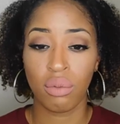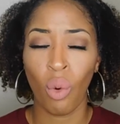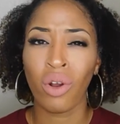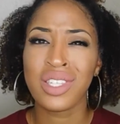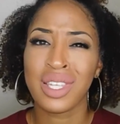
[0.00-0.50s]

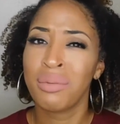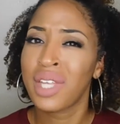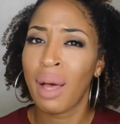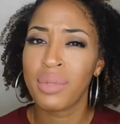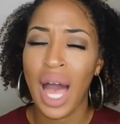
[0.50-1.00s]
Or
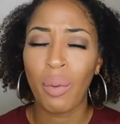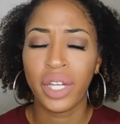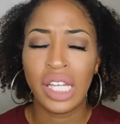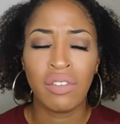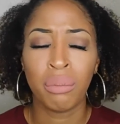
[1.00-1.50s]
sometimes I would
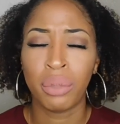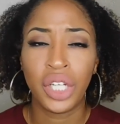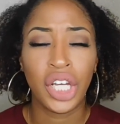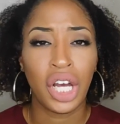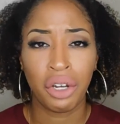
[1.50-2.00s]
even put
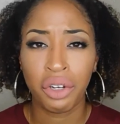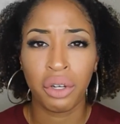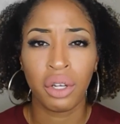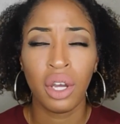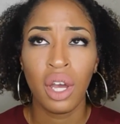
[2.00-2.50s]
it
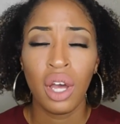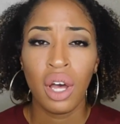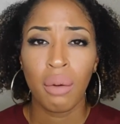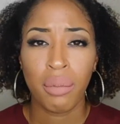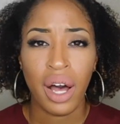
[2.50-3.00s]
under
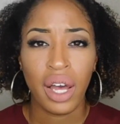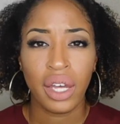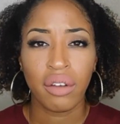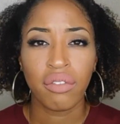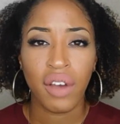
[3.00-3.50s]

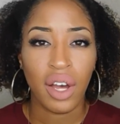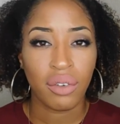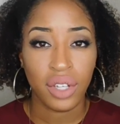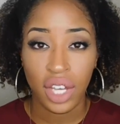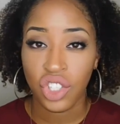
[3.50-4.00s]
my
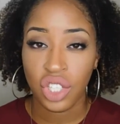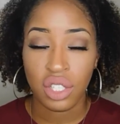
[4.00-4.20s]
foundation.